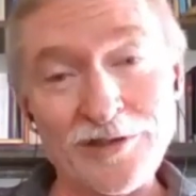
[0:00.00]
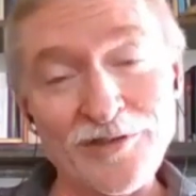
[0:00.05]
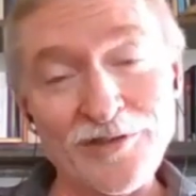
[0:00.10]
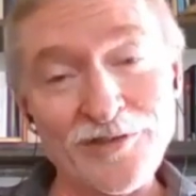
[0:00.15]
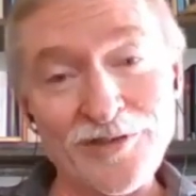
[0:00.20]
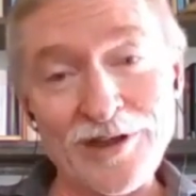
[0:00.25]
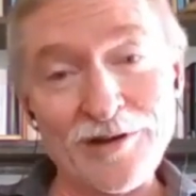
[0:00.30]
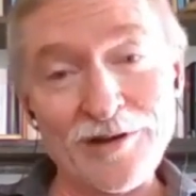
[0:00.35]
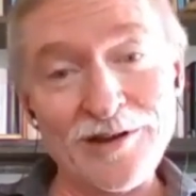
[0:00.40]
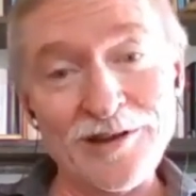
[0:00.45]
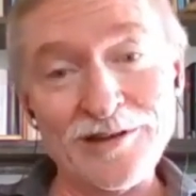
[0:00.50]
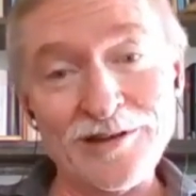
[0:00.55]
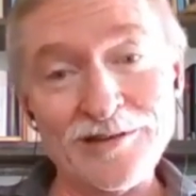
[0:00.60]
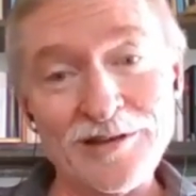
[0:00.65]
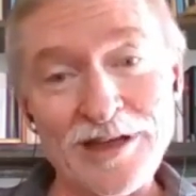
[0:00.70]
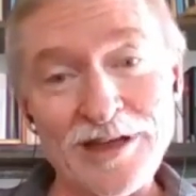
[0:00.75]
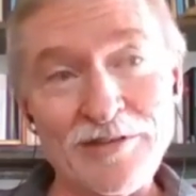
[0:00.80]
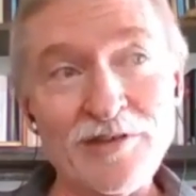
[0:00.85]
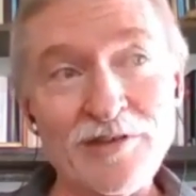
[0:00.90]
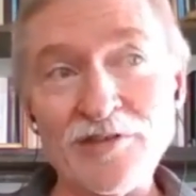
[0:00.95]
this area.
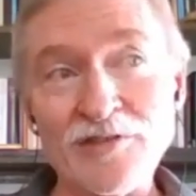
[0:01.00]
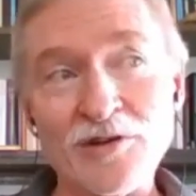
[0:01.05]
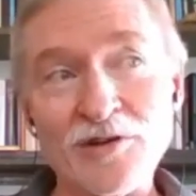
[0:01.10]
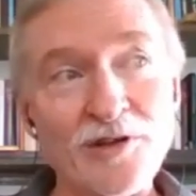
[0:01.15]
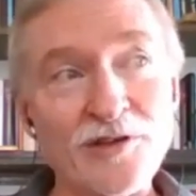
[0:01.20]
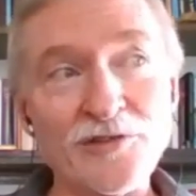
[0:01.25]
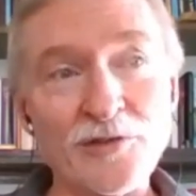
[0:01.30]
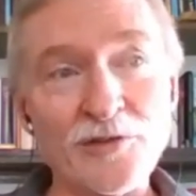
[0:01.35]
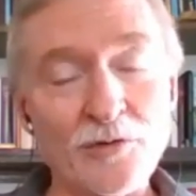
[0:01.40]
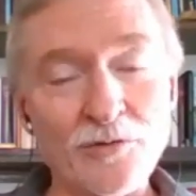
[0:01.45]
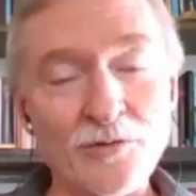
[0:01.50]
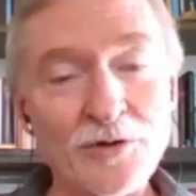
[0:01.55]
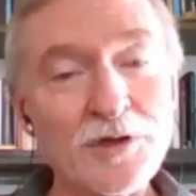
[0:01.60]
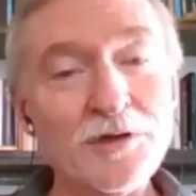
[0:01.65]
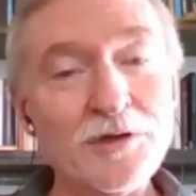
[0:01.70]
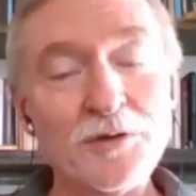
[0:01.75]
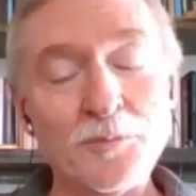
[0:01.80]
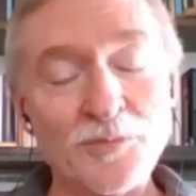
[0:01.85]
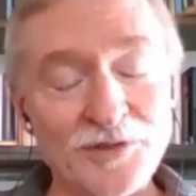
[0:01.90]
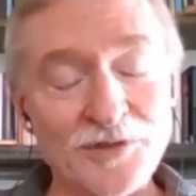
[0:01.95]
And then there are also
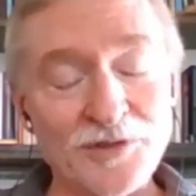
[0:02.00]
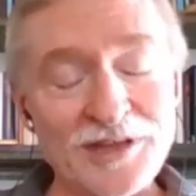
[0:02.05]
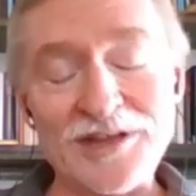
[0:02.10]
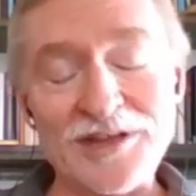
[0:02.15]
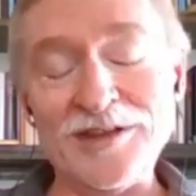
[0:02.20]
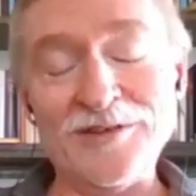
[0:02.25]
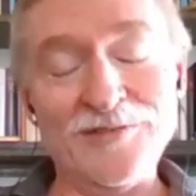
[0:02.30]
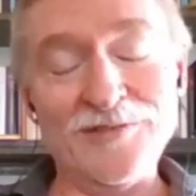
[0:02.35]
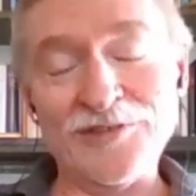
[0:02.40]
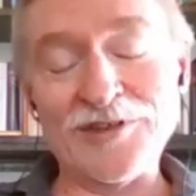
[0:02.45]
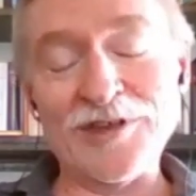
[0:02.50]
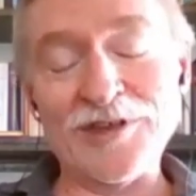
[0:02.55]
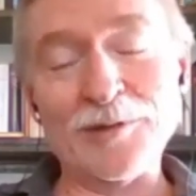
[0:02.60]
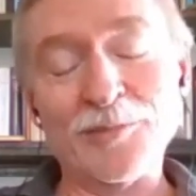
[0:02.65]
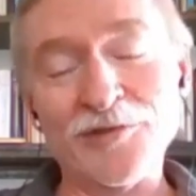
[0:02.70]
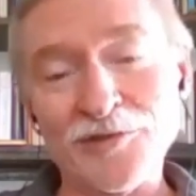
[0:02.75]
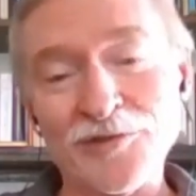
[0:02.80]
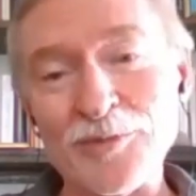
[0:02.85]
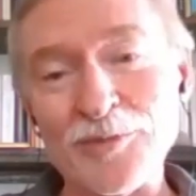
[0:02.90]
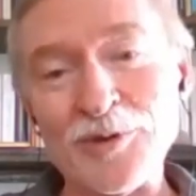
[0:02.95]
plenty of
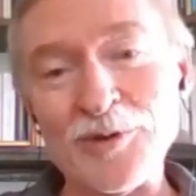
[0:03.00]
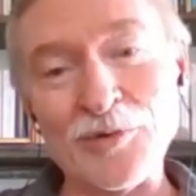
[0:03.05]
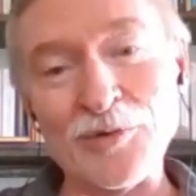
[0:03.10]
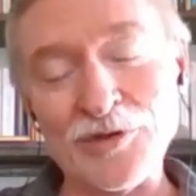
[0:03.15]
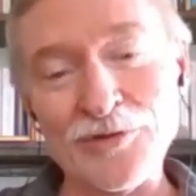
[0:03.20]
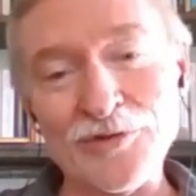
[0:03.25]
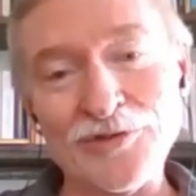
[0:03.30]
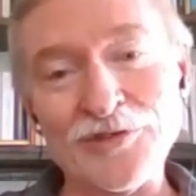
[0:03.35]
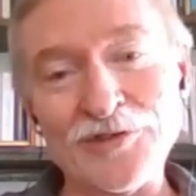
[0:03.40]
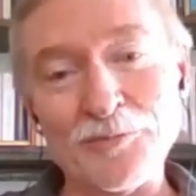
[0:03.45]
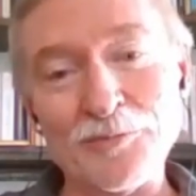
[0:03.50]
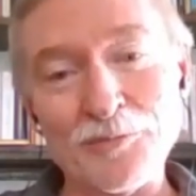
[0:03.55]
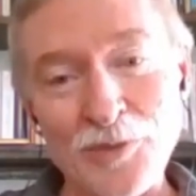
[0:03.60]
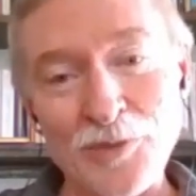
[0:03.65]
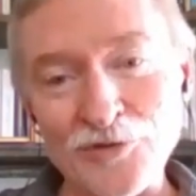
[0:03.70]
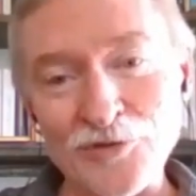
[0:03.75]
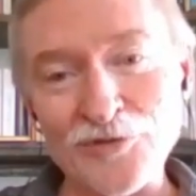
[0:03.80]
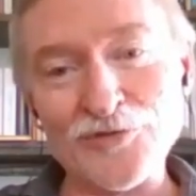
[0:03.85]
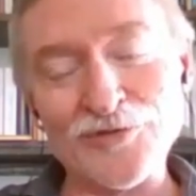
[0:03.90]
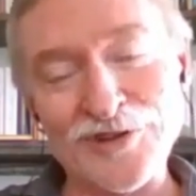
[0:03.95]
examples of people using the
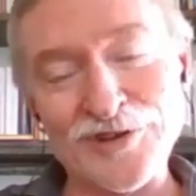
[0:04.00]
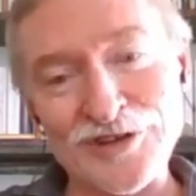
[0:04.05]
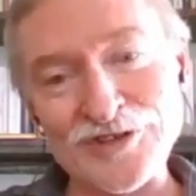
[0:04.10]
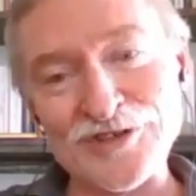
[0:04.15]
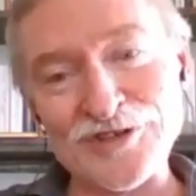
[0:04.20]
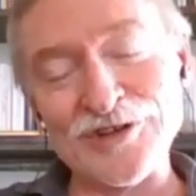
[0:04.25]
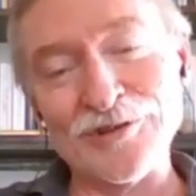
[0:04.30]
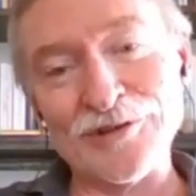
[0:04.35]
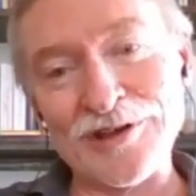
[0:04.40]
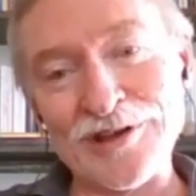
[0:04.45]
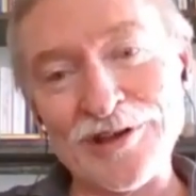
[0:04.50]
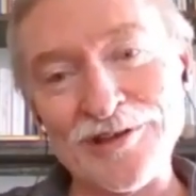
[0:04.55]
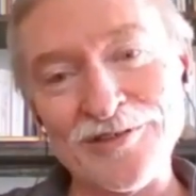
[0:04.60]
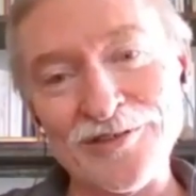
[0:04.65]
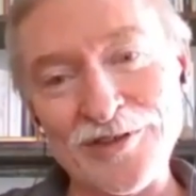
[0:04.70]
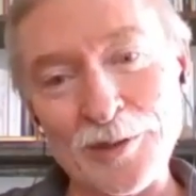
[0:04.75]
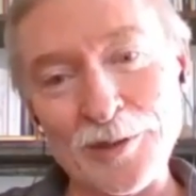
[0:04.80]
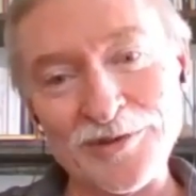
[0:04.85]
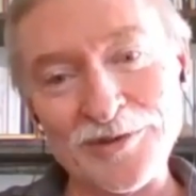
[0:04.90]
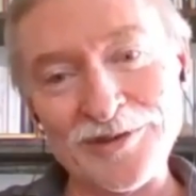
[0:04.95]
most traditional
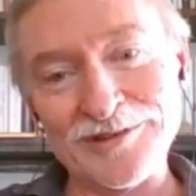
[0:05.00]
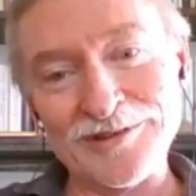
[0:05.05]
concept